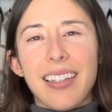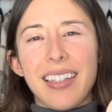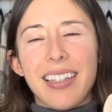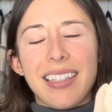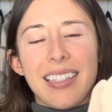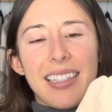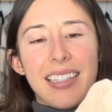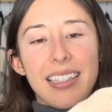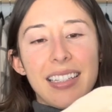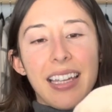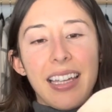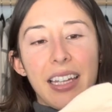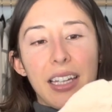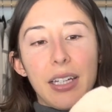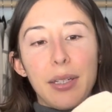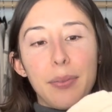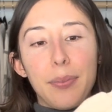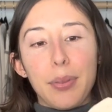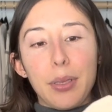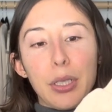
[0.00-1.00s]
is this like
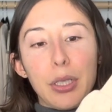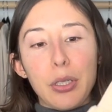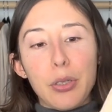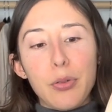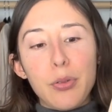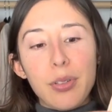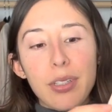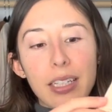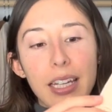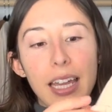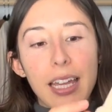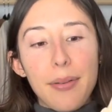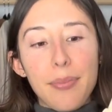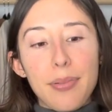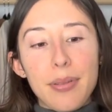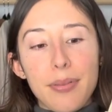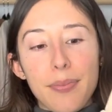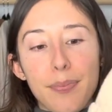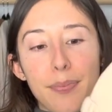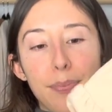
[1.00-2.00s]
a balloon type
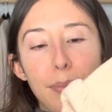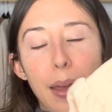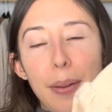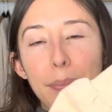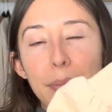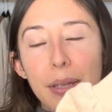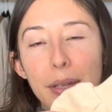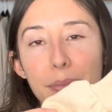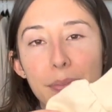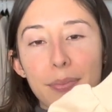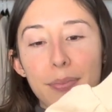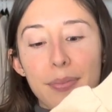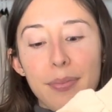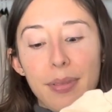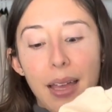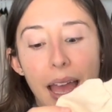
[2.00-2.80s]
peplum?